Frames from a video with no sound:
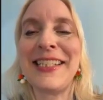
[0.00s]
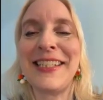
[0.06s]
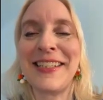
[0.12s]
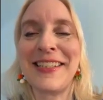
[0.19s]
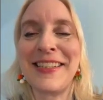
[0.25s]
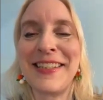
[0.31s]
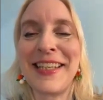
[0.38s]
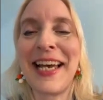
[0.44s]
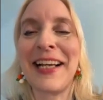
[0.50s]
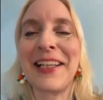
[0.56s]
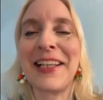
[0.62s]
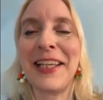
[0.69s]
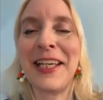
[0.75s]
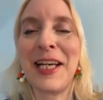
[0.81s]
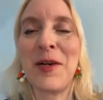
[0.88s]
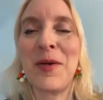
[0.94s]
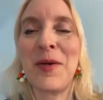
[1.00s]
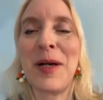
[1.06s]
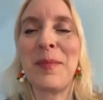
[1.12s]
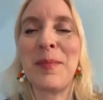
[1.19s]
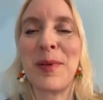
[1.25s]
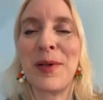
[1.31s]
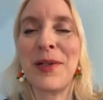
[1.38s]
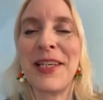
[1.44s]
that's exactly how I
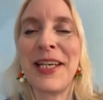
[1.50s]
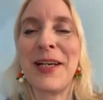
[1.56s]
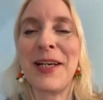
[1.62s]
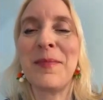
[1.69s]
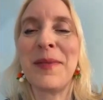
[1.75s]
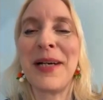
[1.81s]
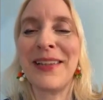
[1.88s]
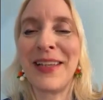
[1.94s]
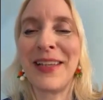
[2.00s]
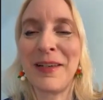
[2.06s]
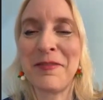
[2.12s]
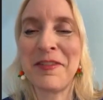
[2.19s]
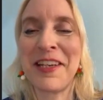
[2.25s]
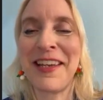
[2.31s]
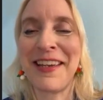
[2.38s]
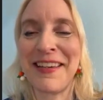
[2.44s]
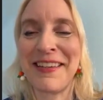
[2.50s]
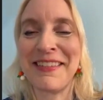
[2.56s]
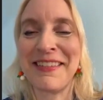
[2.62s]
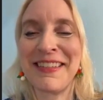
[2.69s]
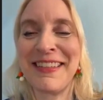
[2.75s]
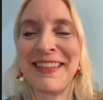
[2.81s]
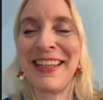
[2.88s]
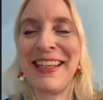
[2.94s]
burned out my left hand
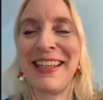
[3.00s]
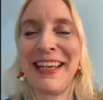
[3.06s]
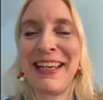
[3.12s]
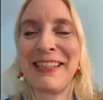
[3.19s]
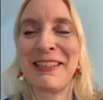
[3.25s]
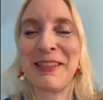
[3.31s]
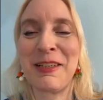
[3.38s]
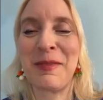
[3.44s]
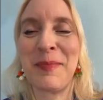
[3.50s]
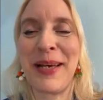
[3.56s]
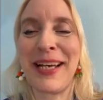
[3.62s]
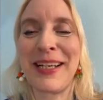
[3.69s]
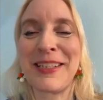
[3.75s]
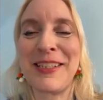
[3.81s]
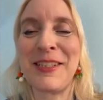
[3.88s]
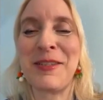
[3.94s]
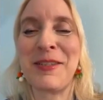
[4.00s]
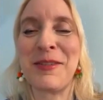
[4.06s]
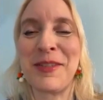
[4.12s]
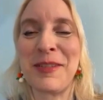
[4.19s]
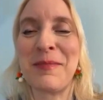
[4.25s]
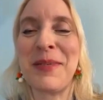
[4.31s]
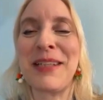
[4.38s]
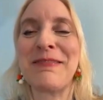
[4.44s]
and then had to go back to
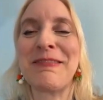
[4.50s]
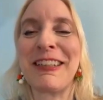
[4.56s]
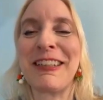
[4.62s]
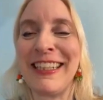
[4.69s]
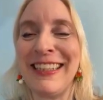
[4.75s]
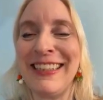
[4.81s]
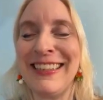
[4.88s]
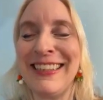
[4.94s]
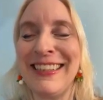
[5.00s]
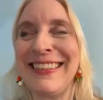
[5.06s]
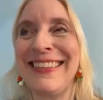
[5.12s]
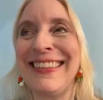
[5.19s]
using my right.